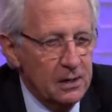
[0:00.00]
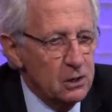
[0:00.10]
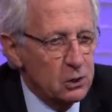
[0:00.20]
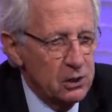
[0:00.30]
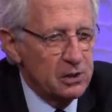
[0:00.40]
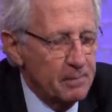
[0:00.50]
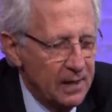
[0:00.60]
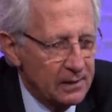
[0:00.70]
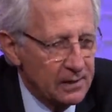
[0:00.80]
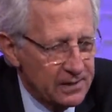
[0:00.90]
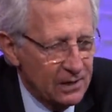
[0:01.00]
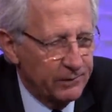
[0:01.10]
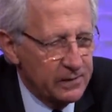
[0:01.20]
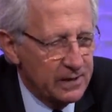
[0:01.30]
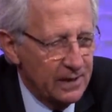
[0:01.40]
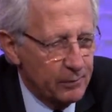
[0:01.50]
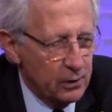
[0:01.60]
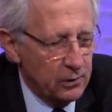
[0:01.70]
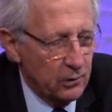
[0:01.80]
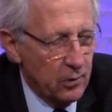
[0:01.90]
She's made herself a
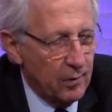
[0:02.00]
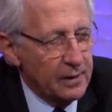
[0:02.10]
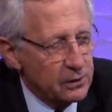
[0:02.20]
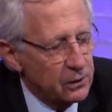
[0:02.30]
celebrity in her own right.